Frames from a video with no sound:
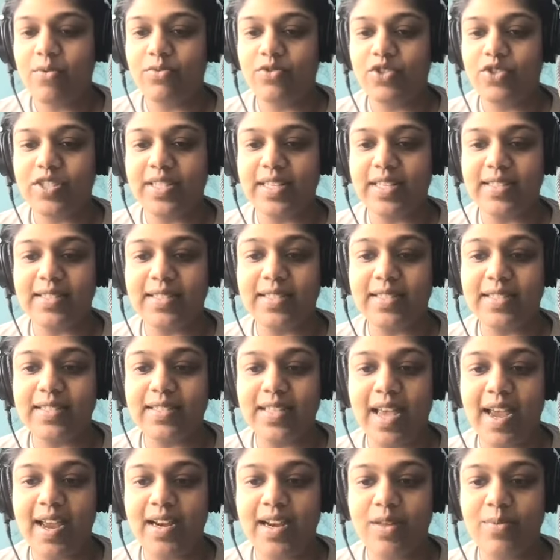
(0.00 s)
just as a
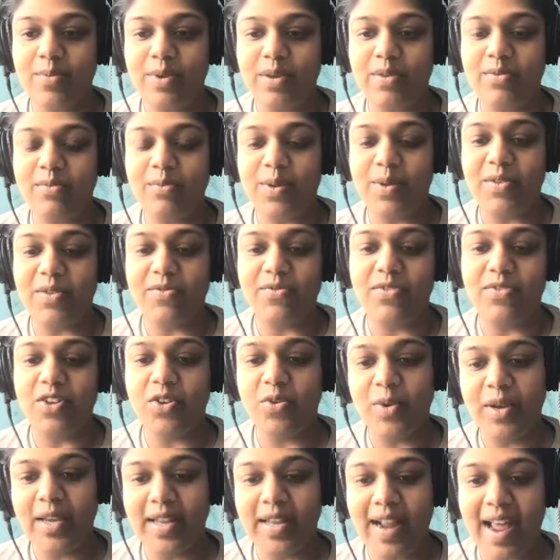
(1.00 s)
society we
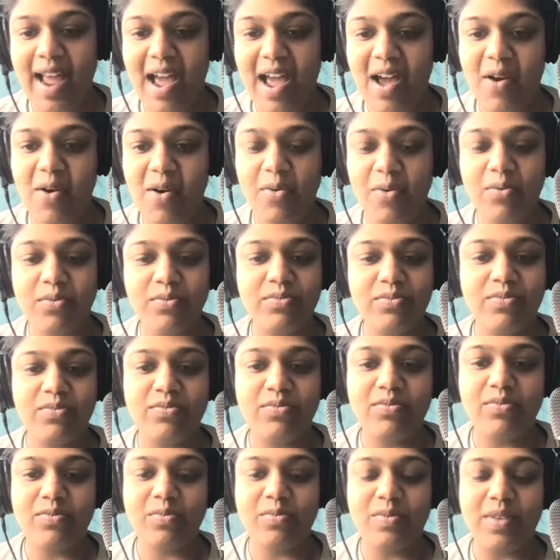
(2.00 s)
view it, how
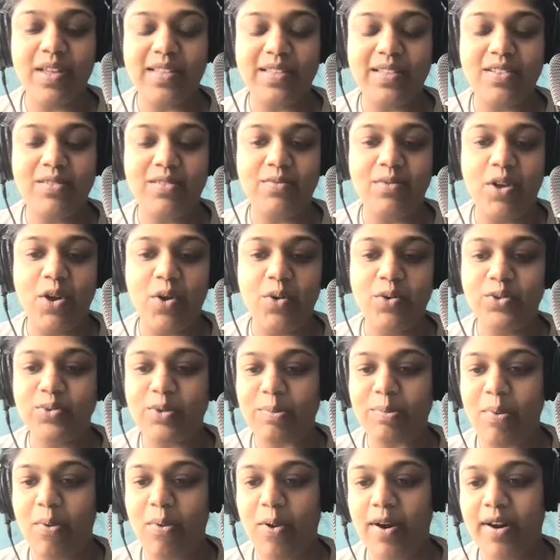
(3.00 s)
it goes
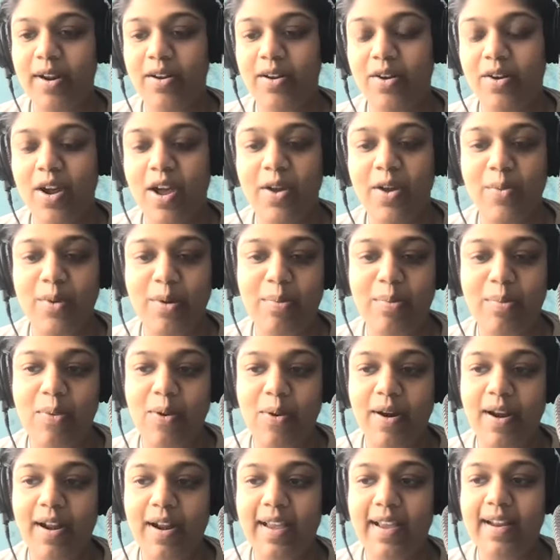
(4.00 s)
reported or
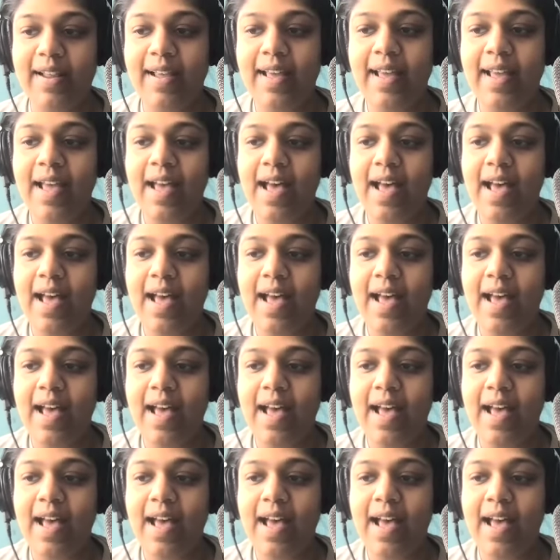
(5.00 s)
unreported,